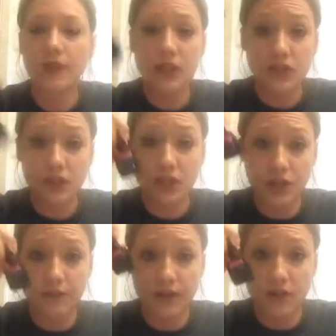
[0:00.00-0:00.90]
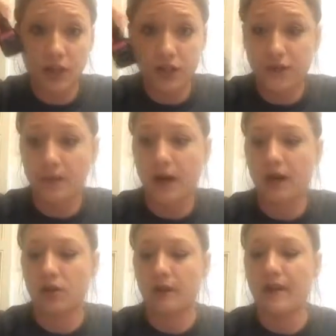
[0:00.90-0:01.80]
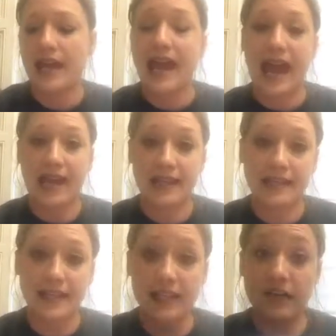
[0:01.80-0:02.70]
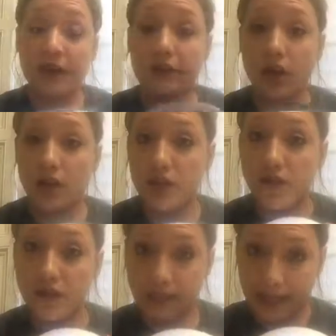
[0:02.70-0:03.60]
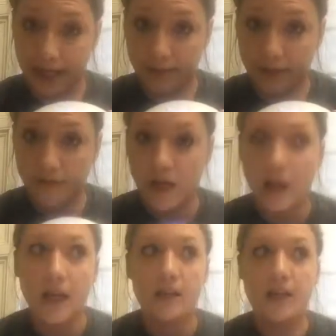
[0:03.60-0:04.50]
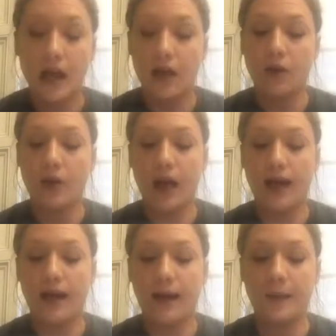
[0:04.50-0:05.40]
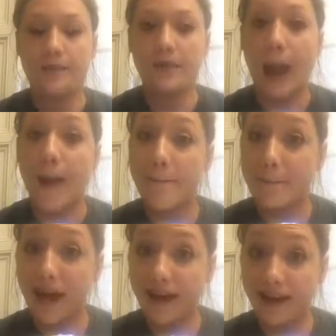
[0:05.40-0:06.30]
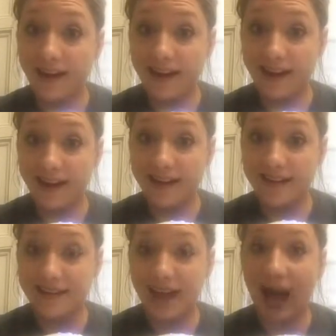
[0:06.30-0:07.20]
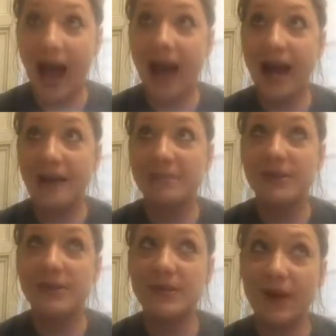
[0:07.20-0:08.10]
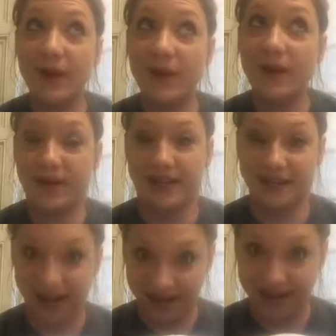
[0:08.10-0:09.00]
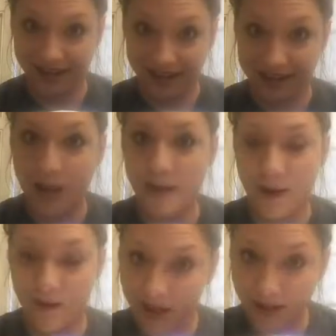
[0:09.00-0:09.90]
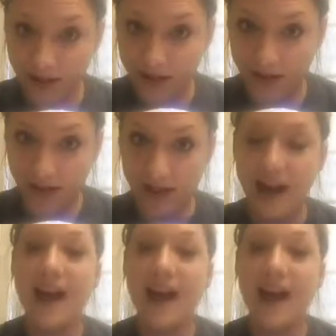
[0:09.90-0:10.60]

So it's $35 for the bottle and it's $65 for the lamp. So, but I'm so excited about ColourCure